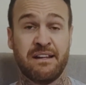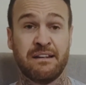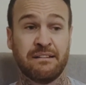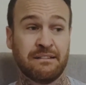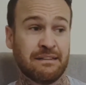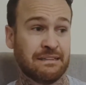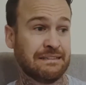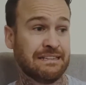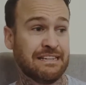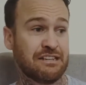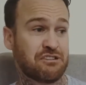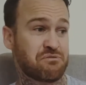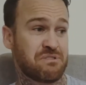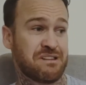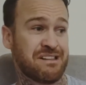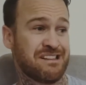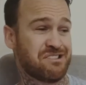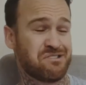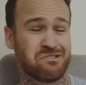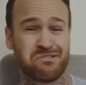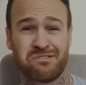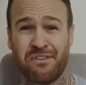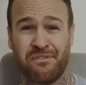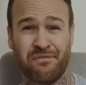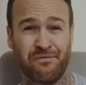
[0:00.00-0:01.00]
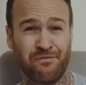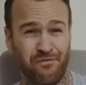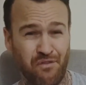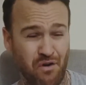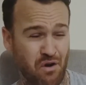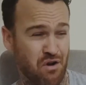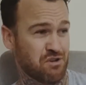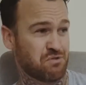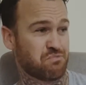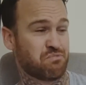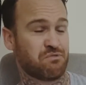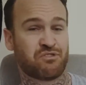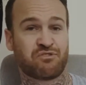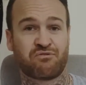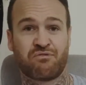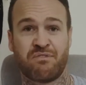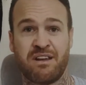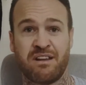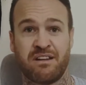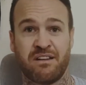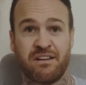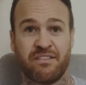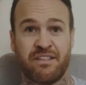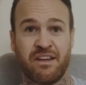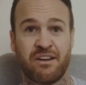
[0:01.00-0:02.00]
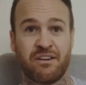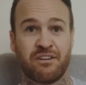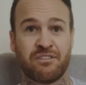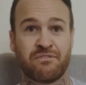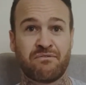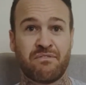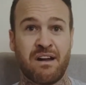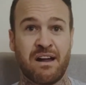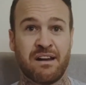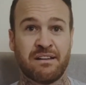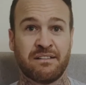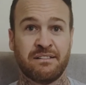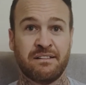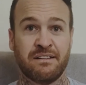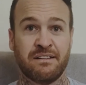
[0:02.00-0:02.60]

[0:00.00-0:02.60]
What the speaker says: Like literally, this is the first retreat that I've run.